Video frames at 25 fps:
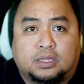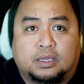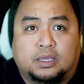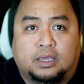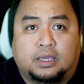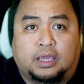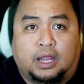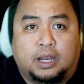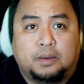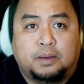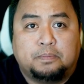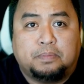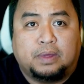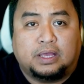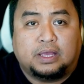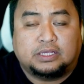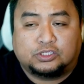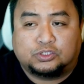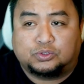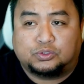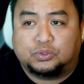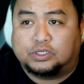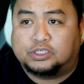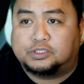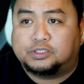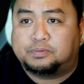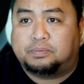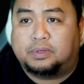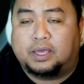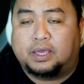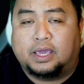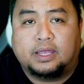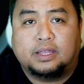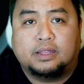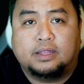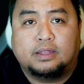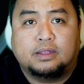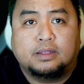help us to
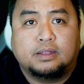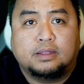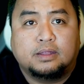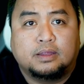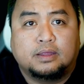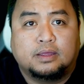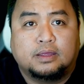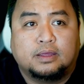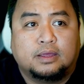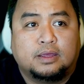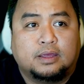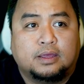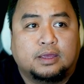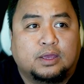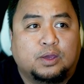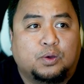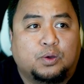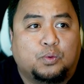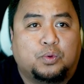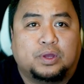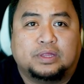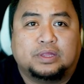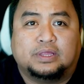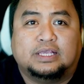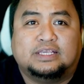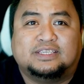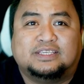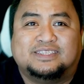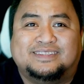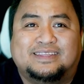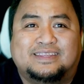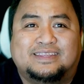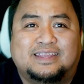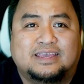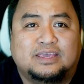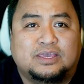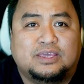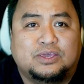explain what is
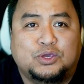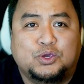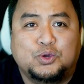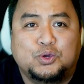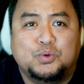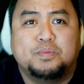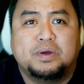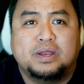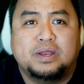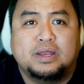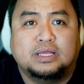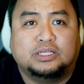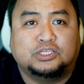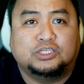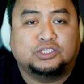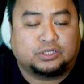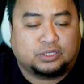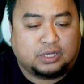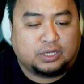the human nature,